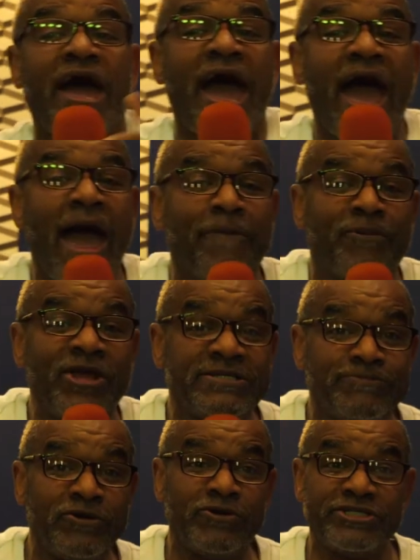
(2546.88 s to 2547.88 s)
the high
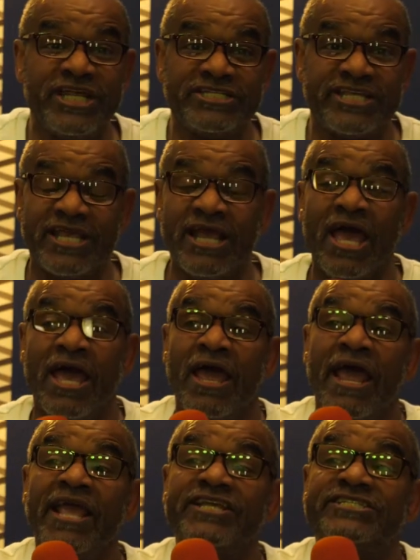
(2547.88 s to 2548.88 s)
priest because he said,
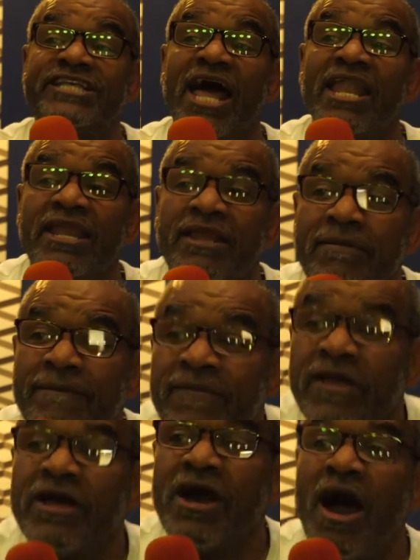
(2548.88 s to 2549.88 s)
he's telling them,
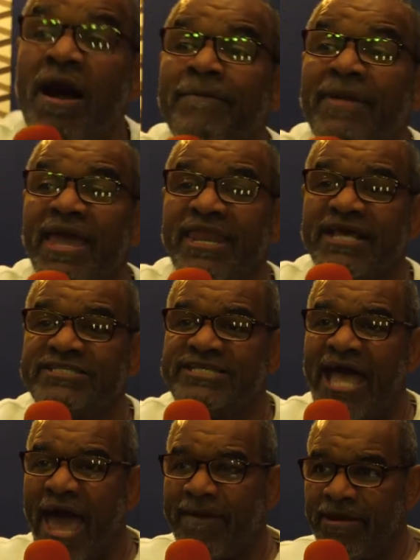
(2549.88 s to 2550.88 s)
come and
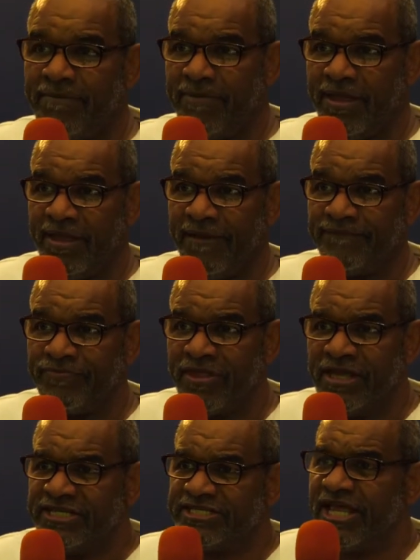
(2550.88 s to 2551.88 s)
examine me.
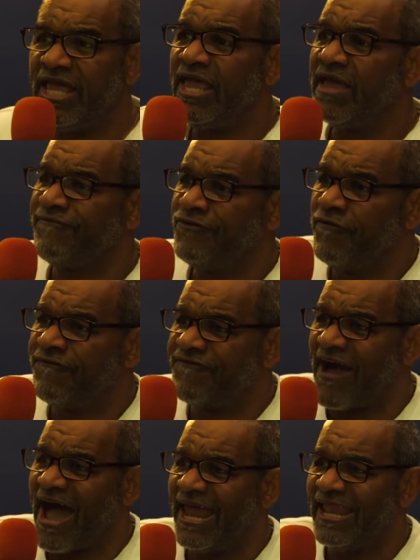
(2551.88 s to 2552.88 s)
See if you
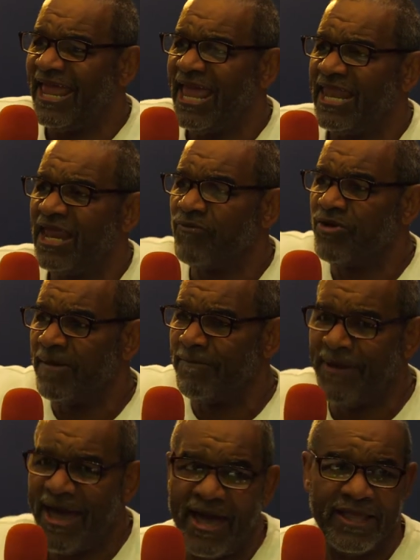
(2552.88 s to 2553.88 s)
find any
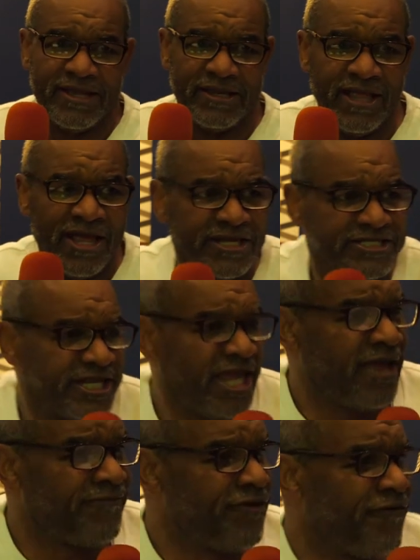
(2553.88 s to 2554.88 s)
rebellion.
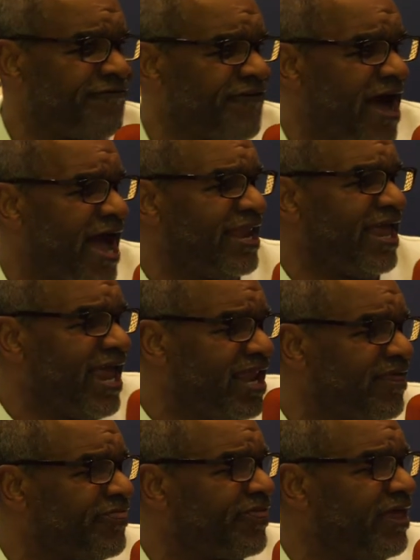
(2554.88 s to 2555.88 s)
See if you find
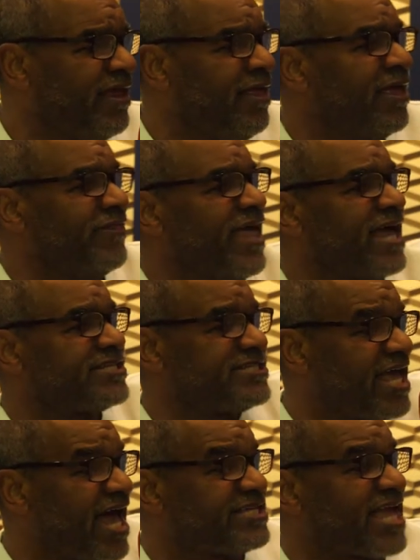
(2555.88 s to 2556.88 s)
anything that
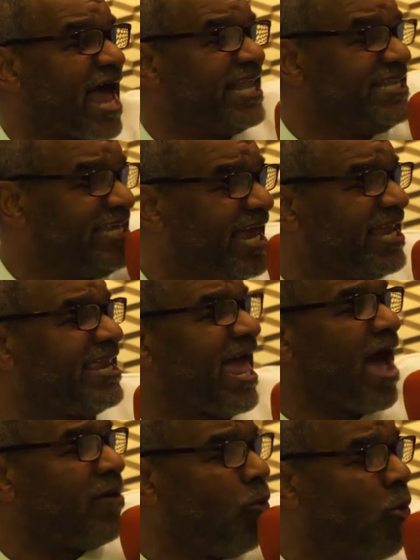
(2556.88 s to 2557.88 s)
says, I did
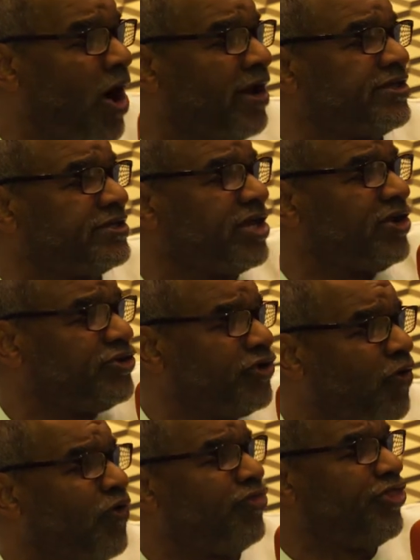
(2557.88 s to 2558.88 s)
not want to
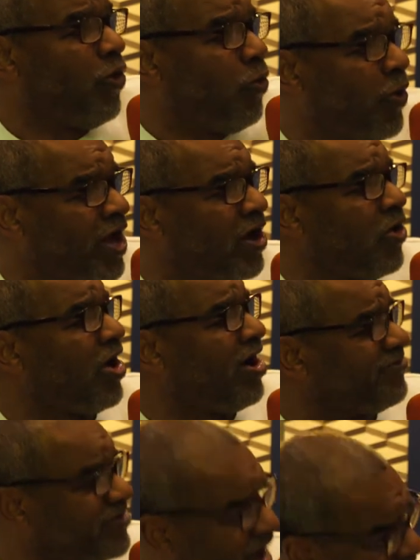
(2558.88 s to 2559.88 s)
do the will
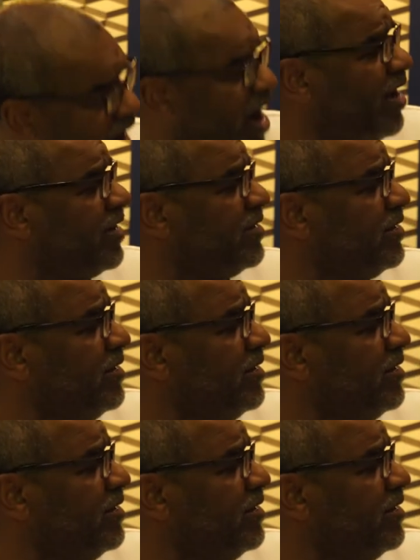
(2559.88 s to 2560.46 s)
of God.